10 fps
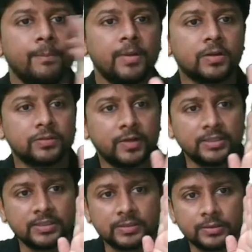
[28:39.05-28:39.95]
Because
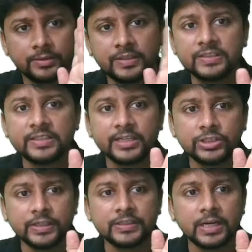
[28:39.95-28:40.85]
once this
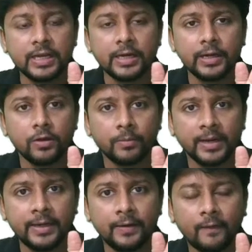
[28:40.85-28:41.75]
section is clear in your
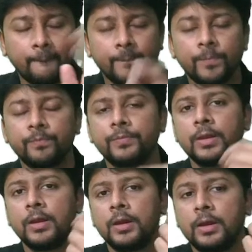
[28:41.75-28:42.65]
mind,
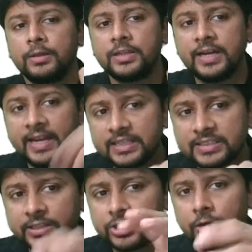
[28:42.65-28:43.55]
the next
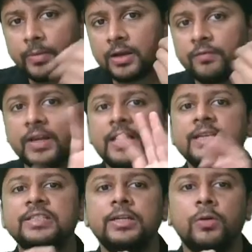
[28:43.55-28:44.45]
section will become very
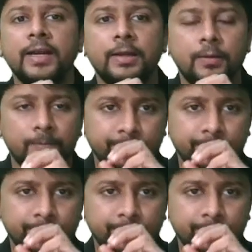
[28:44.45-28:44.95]
easy to handle.